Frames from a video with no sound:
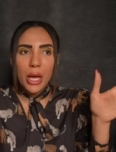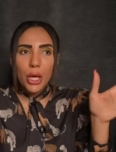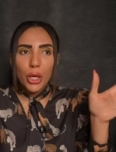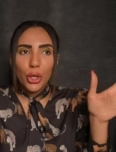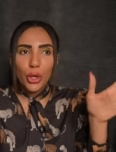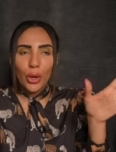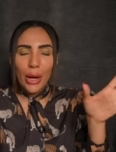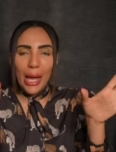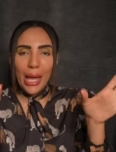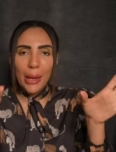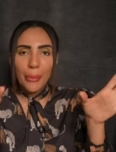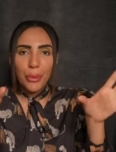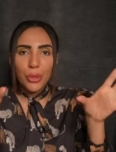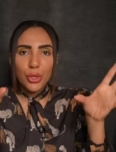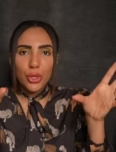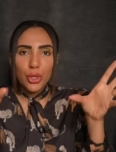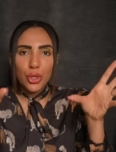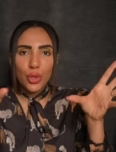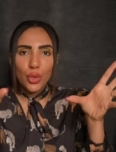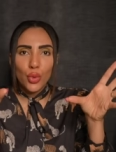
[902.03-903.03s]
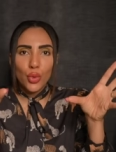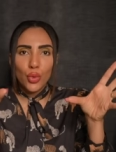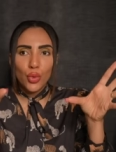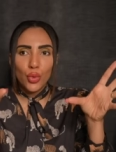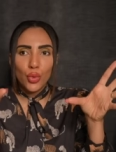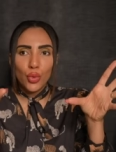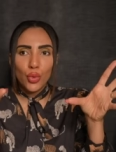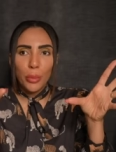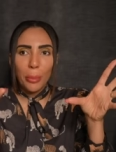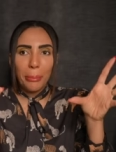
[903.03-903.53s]
you're able
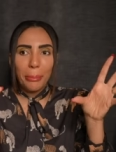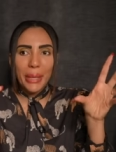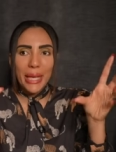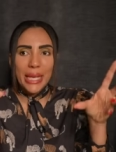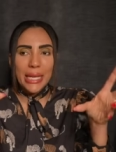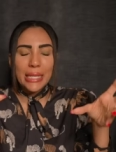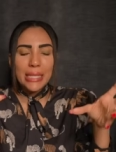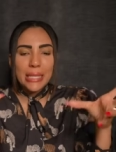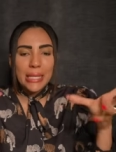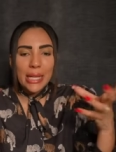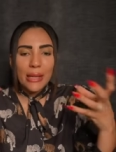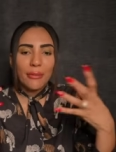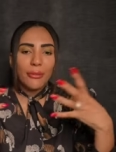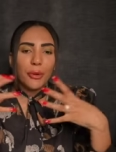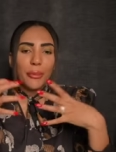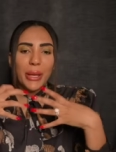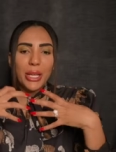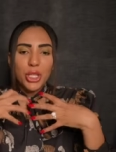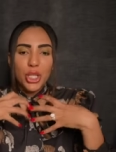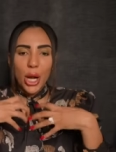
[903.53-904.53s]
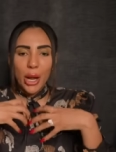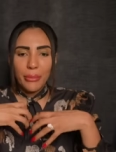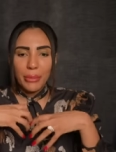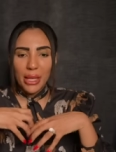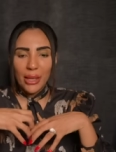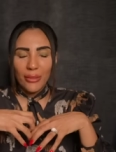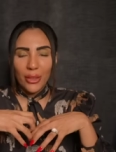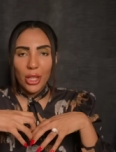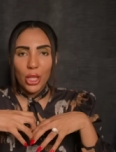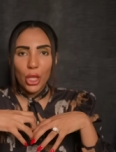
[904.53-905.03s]
to piece the information I'm
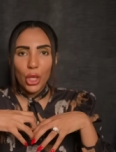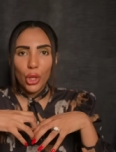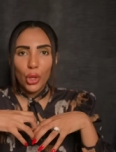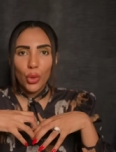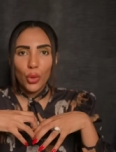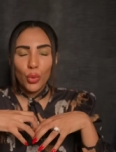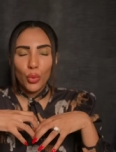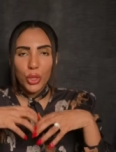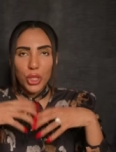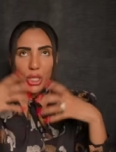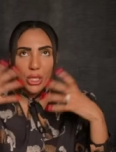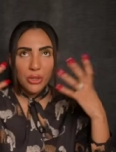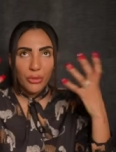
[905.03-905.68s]
giving you, which is